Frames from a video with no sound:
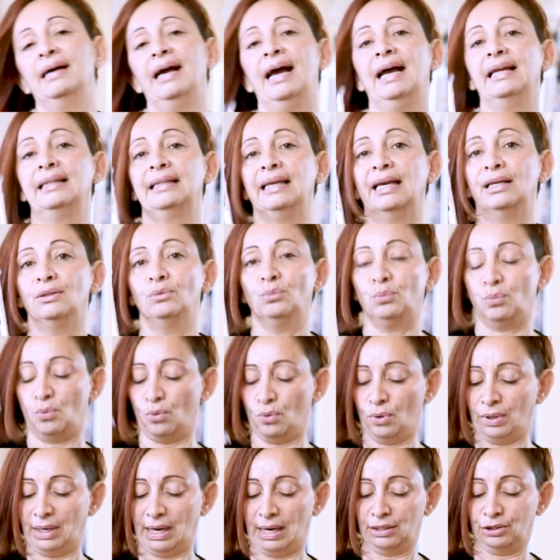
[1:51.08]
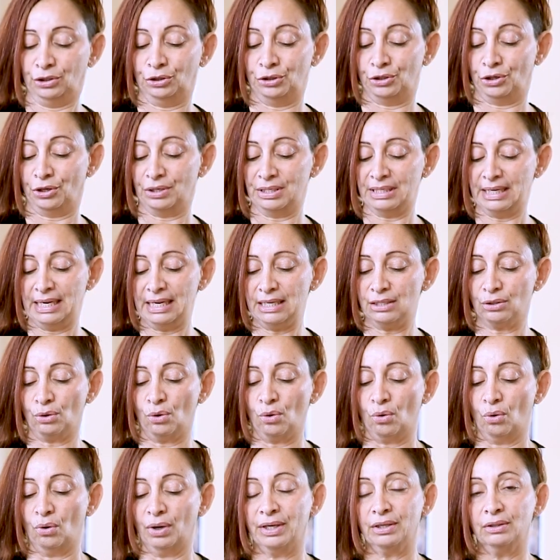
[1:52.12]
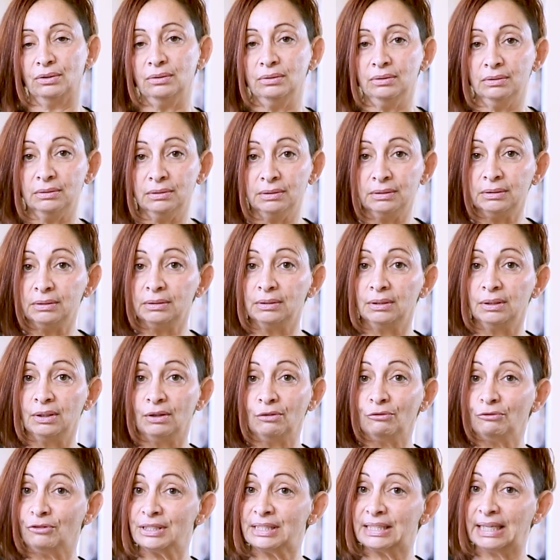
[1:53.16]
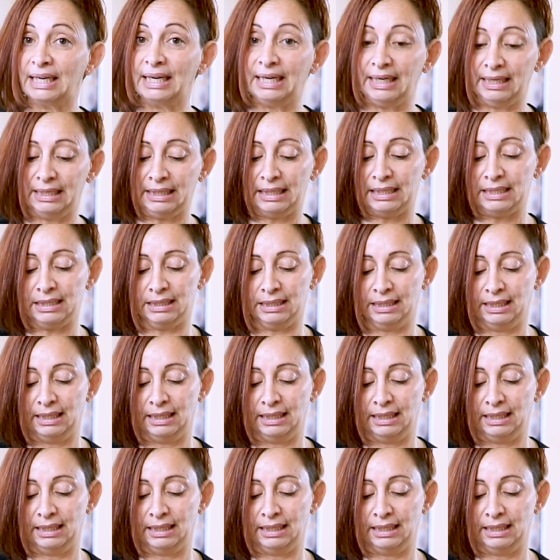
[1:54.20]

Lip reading: and then water. You don't need oil for tahini.